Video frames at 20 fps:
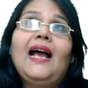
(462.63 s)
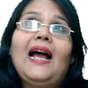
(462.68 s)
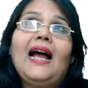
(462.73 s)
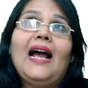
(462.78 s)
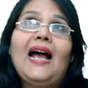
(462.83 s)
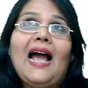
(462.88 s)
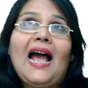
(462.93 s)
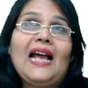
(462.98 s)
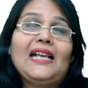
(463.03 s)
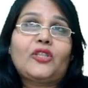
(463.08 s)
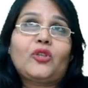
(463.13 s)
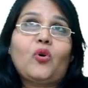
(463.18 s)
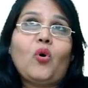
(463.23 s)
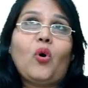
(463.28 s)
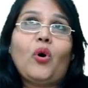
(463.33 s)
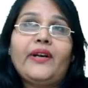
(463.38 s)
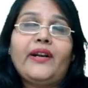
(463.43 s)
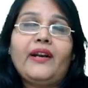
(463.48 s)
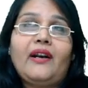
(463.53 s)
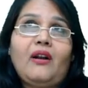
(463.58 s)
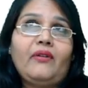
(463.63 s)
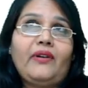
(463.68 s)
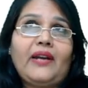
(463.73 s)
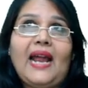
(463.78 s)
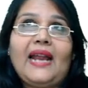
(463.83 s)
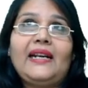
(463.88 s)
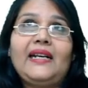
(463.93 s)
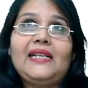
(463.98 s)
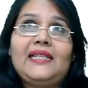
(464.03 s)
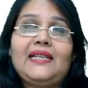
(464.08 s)
uh, has scored around
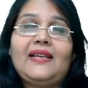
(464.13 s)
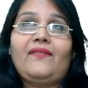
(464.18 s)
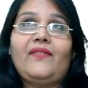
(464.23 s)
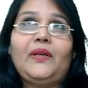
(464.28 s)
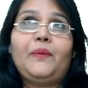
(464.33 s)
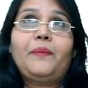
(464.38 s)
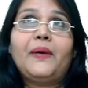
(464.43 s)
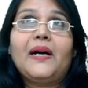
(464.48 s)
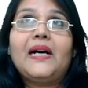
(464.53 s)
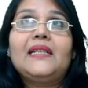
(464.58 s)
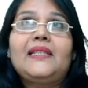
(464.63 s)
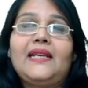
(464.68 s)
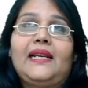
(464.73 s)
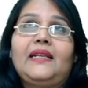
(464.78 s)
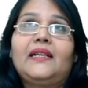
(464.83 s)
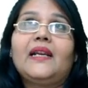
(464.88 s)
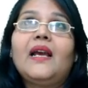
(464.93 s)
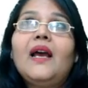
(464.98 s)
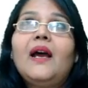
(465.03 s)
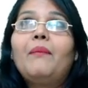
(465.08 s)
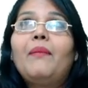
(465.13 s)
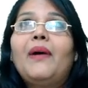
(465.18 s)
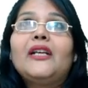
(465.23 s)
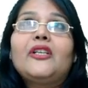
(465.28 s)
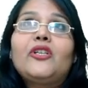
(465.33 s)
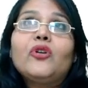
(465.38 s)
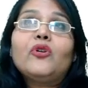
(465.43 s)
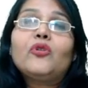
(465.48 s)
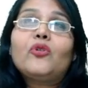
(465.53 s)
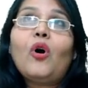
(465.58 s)
ninety-seven percent,
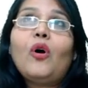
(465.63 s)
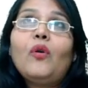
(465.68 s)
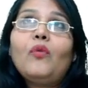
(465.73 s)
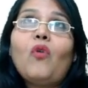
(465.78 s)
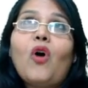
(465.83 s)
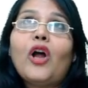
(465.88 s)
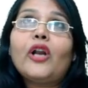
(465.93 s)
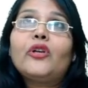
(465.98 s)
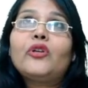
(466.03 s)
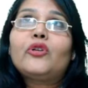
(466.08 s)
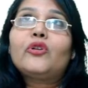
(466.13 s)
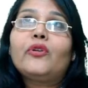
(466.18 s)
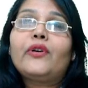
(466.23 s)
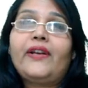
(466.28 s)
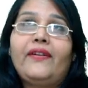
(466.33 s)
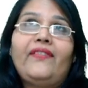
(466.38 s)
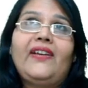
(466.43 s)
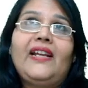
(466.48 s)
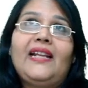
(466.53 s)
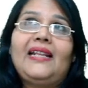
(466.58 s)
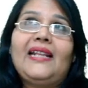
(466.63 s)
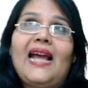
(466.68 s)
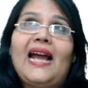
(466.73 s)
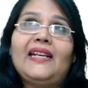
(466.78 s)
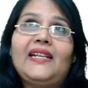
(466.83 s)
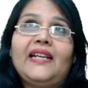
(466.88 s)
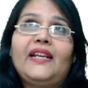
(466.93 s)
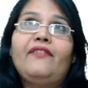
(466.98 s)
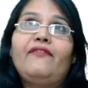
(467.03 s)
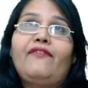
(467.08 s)
but you don't want to reveal
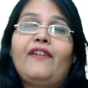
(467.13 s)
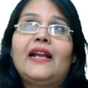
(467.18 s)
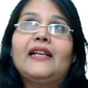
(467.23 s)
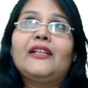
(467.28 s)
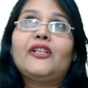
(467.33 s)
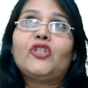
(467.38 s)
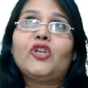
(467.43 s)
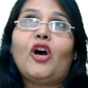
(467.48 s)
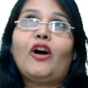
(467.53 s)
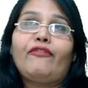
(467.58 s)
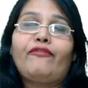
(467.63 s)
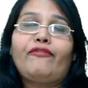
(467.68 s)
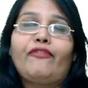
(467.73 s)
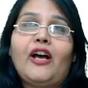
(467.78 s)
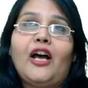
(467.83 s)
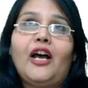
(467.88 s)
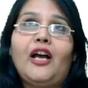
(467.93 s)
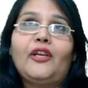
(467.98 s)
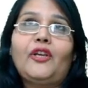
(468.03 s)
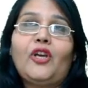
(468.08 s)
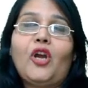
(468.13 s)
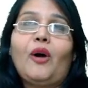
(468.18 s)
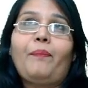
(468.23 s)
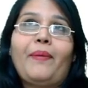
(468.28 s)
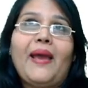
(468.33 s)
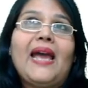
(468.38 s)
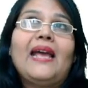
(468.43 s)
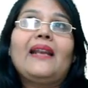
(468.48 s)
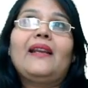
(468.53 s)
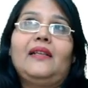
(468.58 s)
that in front of uh, your
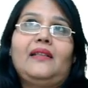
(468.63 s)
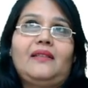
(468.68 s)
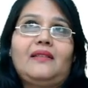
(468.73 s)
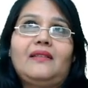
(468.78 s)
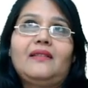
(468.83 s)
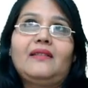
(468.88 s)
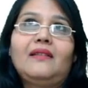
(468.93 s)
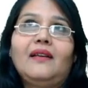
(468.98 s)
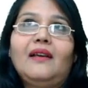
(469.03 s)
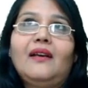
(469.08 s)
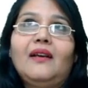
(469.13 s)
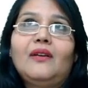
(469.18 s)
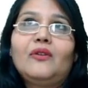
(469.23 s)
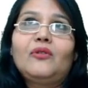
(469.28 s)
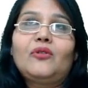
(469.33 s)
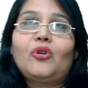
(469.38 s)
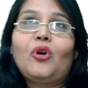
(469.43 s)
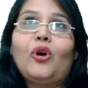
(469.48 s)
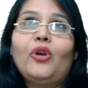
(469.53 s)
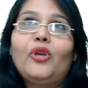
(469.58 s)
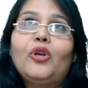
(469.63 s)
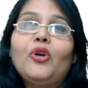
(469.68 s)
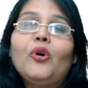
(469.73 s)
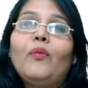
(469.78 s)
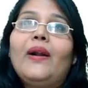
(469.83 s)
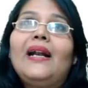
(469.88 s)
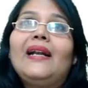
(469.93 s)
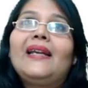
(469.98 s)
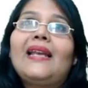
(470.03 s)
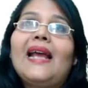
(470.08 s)
parents. So you
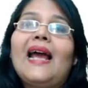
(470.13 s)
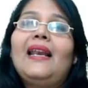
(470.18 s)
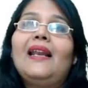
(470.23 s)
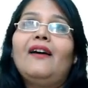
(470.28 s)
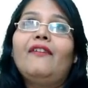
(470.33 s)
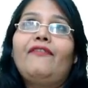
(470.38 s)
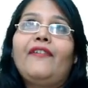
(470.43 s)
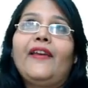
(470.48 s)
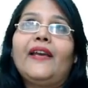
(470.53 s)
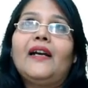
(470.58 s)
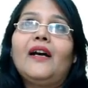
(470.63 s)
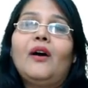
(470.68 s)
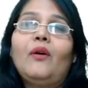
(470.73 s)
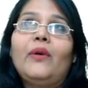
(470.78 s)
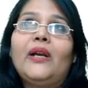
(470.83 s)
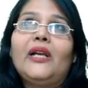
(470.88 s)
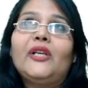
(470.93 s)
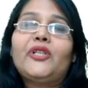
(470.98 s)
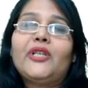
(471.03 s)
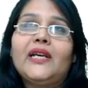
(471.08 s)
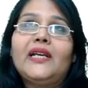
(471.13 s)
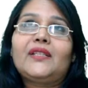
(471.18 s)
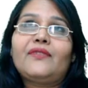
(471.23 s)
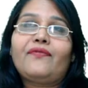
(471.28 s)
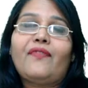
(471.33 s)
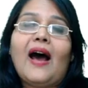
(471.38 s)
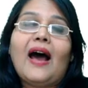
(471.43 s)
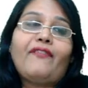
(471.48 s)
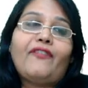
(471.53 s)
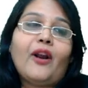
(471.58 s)
will tell a figure which is
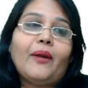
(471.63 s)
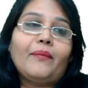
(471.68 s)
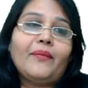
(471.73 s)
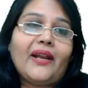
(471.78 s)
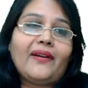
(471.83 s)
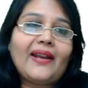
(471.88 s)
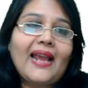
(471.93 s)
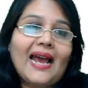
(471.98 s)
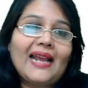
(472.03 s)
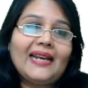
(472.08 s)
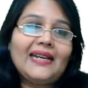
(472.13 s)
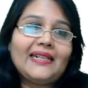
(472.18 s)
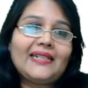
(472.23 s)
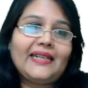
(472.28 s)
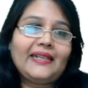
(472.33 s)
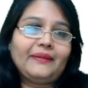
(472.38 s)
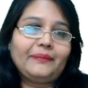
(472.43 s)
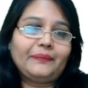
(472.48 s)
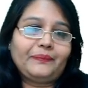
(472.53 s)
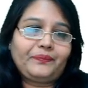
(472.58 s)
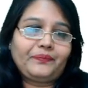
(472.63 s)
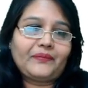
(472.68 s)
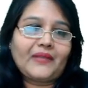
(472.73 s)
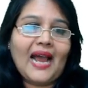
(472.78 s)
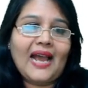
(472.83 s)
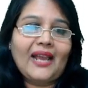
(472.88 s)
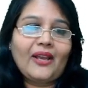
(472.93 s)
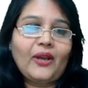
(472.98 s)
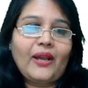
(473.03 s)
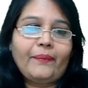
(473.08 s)
far from the reality.
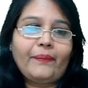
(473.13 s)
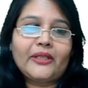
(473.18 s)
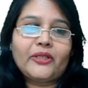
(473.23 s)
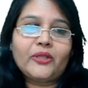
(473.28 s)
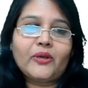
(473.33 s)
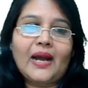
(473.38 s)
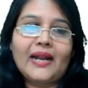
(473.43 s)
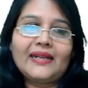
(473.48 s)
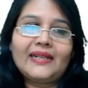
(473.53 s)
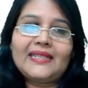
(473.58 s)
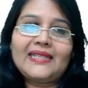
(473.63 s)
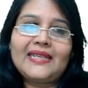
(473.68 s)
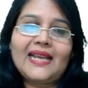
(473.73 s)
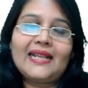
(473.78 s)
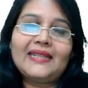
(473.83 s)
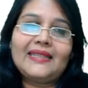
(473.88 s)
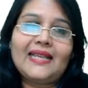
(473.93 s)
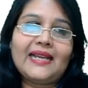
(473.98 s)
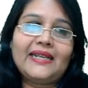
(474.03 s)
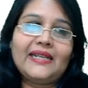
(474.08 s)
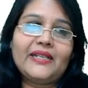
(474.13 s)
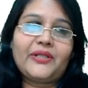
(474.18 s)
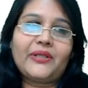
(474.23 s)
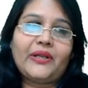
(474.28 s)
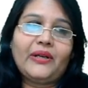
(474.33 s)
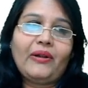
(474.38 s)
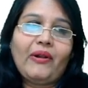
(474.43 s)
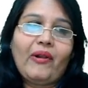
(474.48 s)
Are you able to understand, Tanishq?